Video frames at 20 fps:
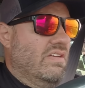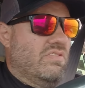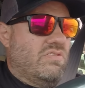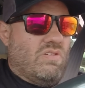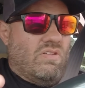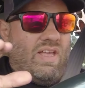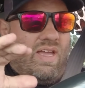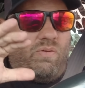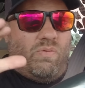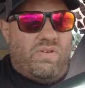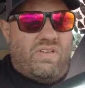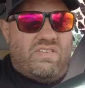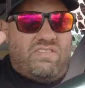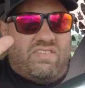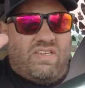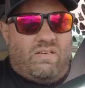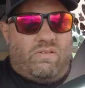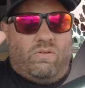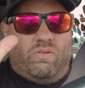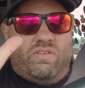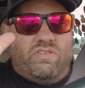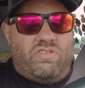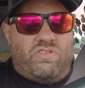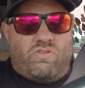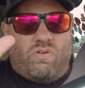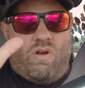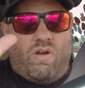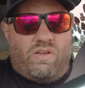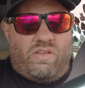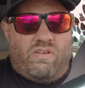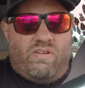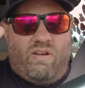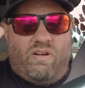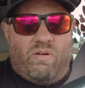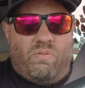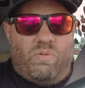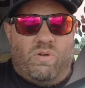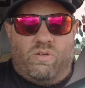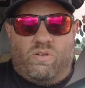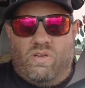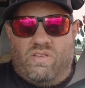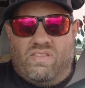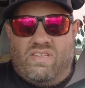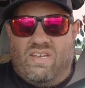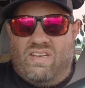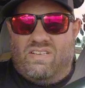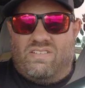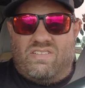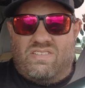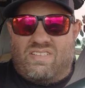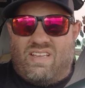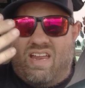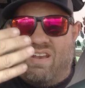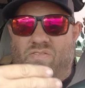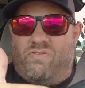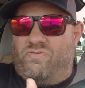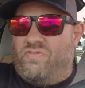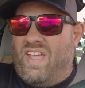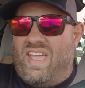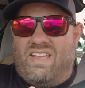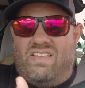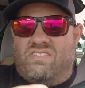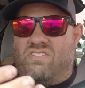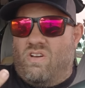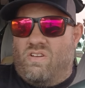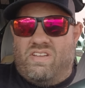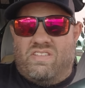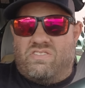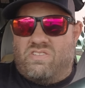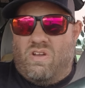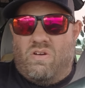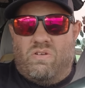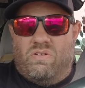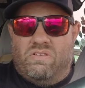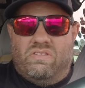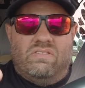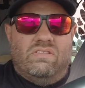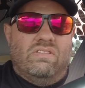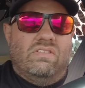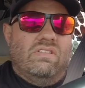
So, like when the signal is strong, you hear it real good, and then it just kind of fades on its own.